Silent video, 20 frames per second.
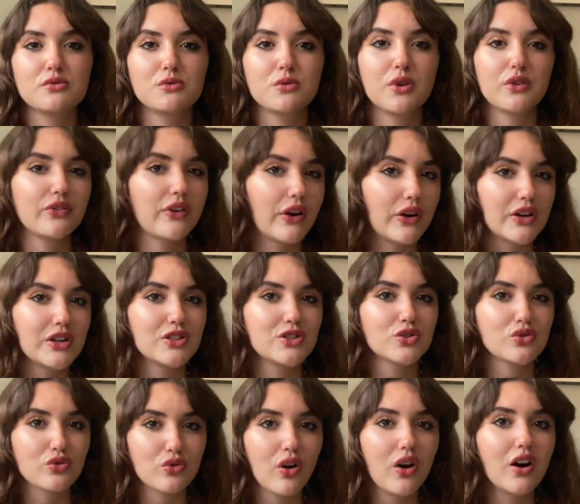were very
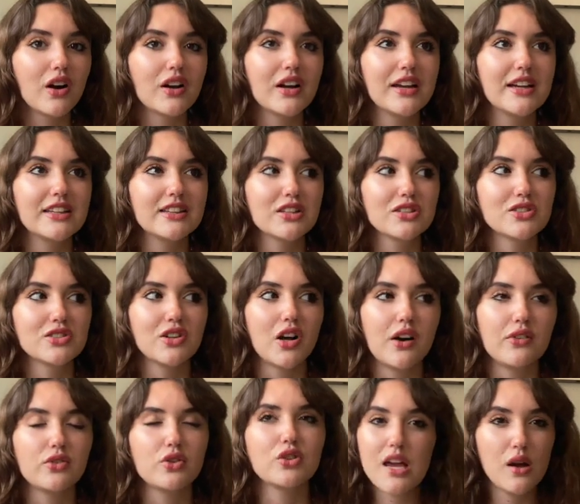strong in this
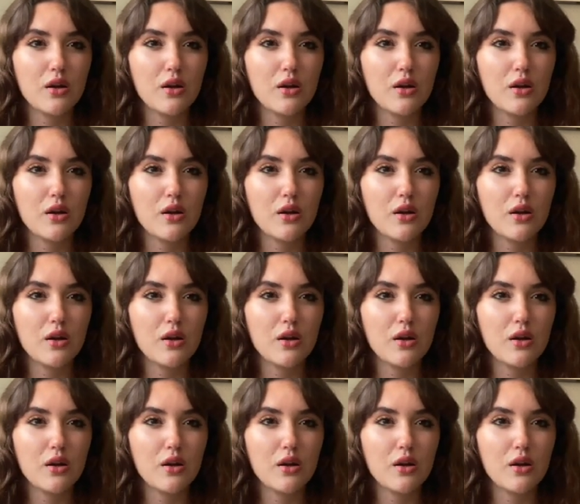novel.